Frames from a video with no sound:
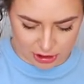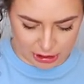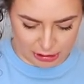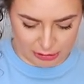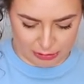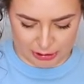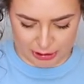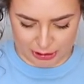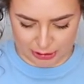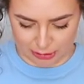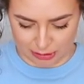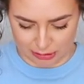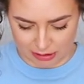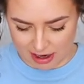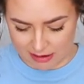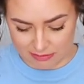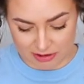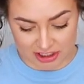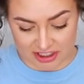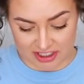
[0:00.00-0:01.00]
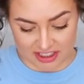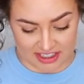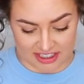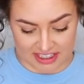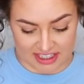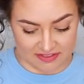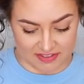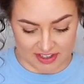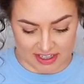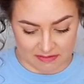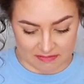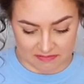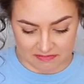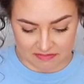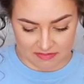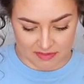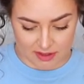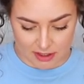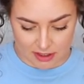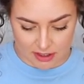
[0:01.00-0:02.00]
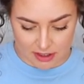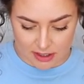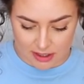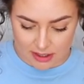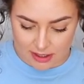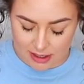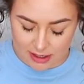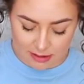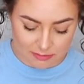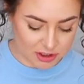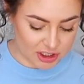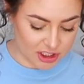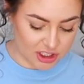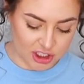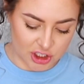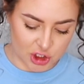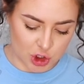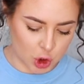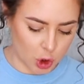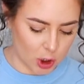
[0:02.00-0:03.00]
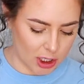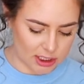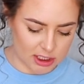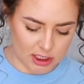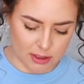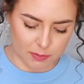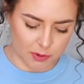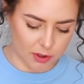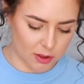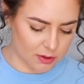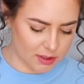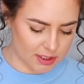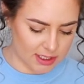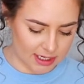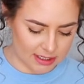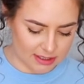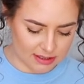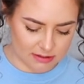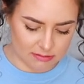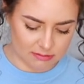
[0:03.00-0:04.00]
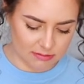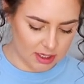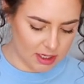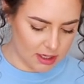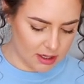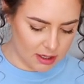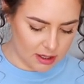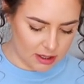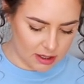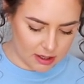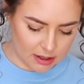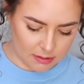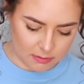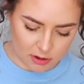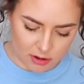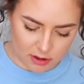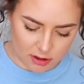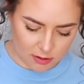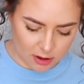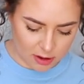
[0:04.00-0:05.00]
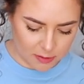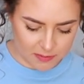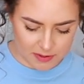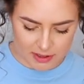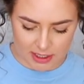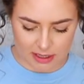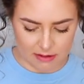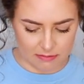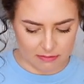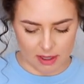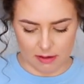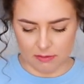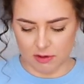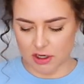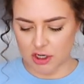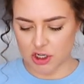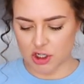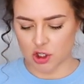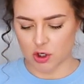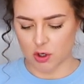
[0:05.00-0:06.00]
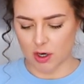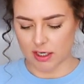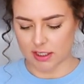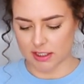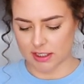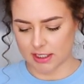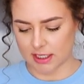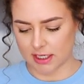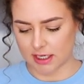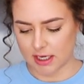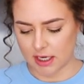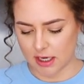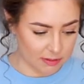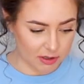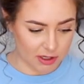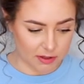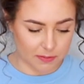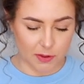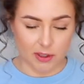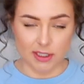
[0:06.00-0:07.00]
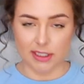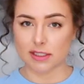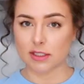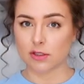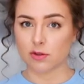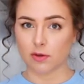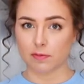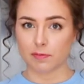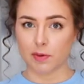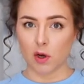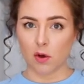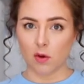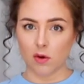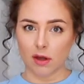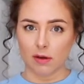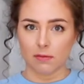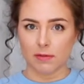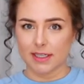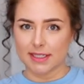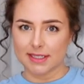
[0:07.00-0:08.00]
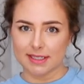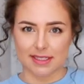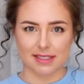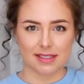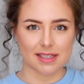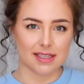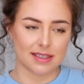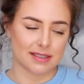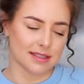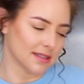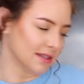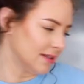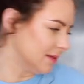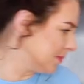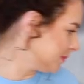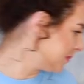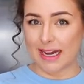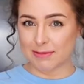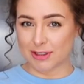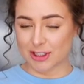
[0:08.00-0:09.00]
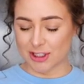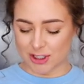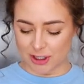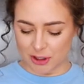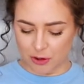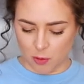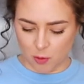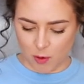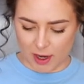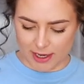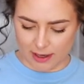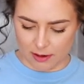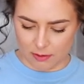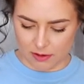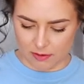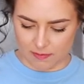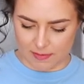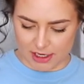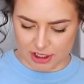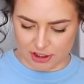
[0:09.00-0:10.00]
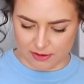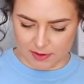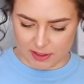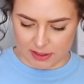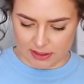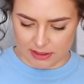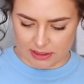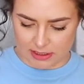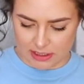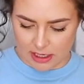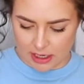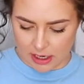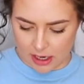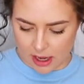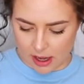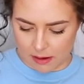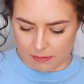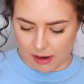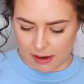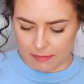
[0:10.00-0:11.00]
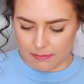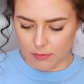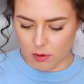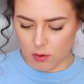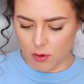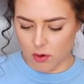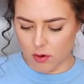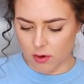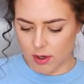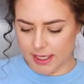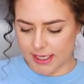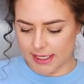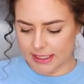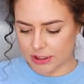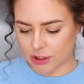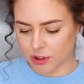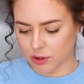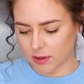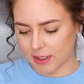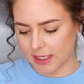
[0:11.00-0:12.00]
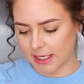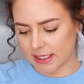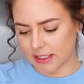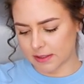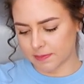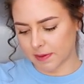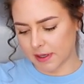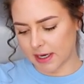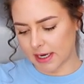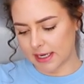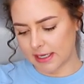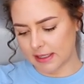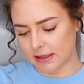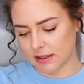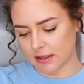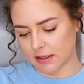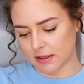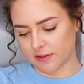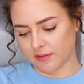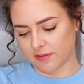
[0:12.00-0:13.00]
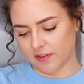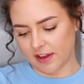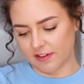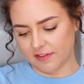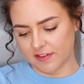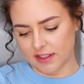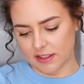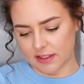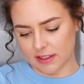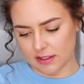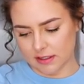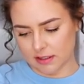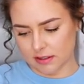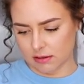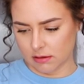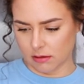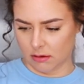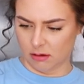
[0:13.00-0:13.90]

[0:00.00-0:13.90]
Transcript: too sure. I'm just gonna leave it. I'm just gonna trust the process. I'm not gonna open it, I'm gonna trust it. I'm gonna put these into a bowl and we're gonna season. I'm just gonna wing it with measurements. Um, I'm more intrigued by the fluffiness